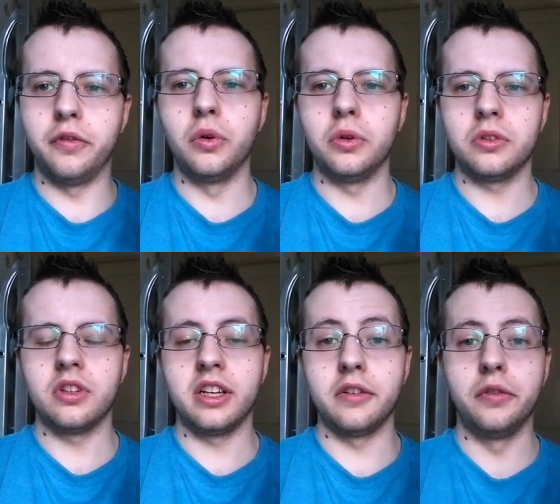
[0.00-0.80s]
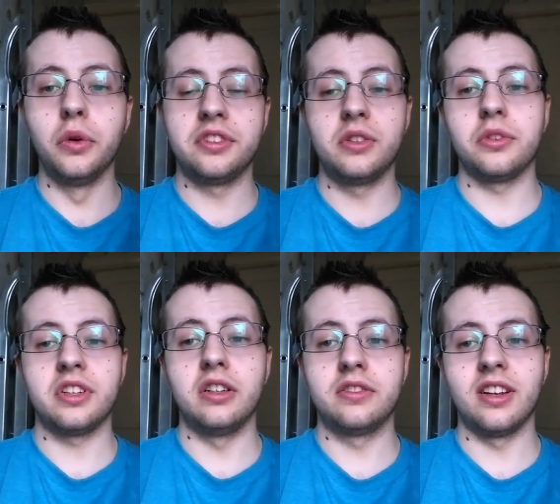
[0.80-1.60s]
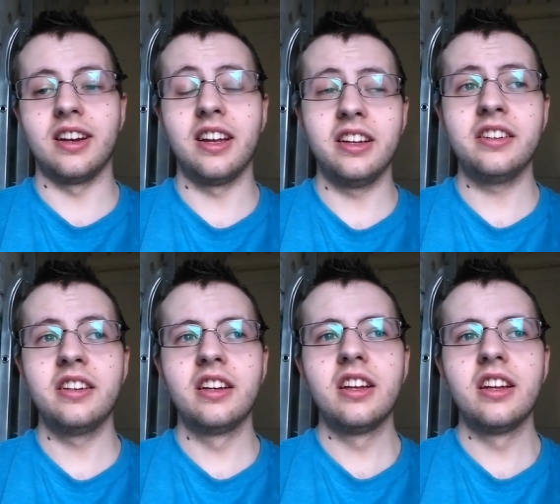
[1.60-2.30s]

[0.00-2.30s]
for like you're forcing yourself to learn.